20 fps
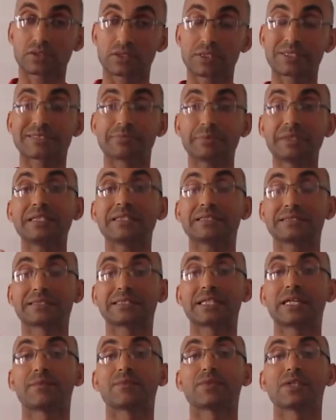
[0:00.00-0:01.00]
It means
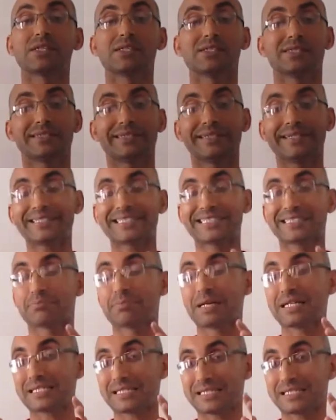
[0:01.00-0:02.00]
it
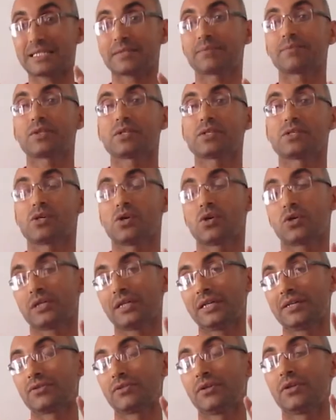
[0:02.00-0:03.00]
must,
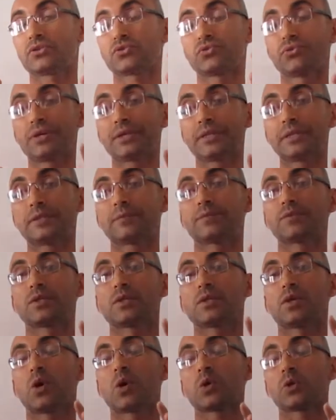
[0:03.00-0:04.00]
the literary
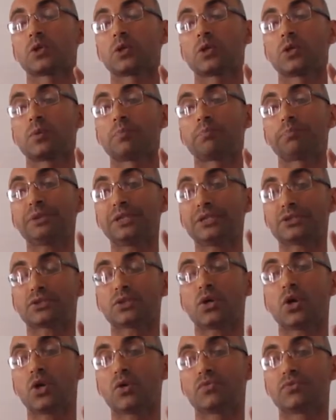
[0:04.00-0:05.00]
or the
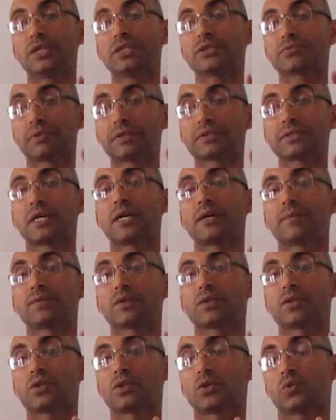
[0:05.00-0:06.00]
piece of
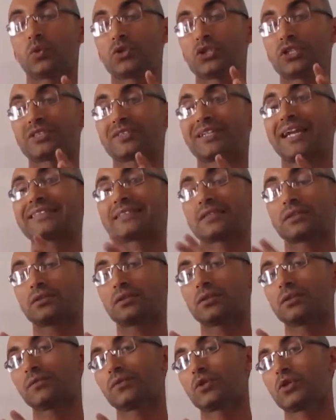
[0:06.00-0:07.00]
literature which is
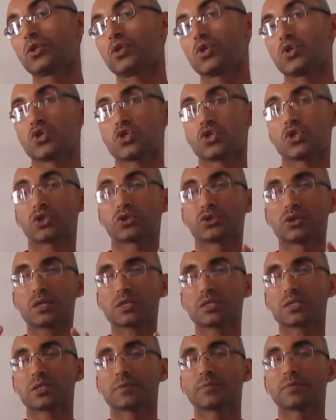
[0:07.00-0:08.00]
classical should not